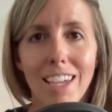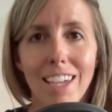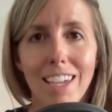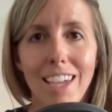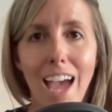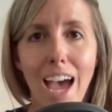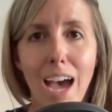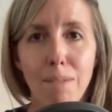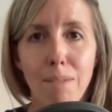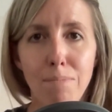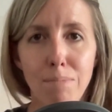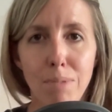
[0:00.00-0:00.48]

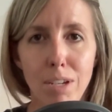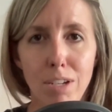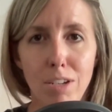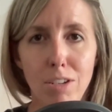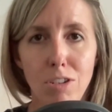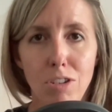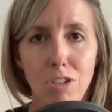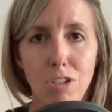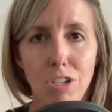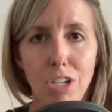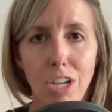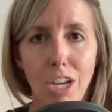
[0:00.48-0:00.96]

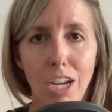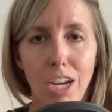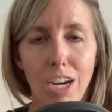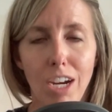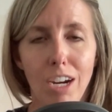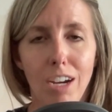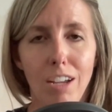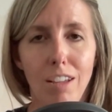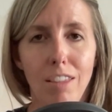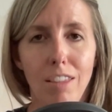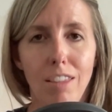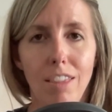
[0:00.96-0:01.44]
captain's
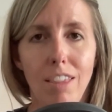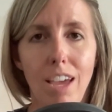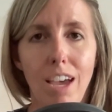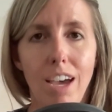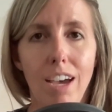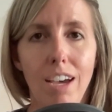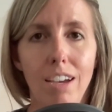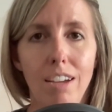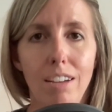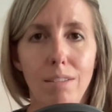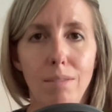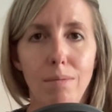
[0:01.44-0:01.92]
chair
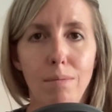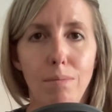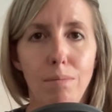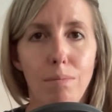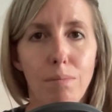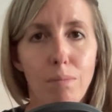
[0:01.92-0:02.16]
that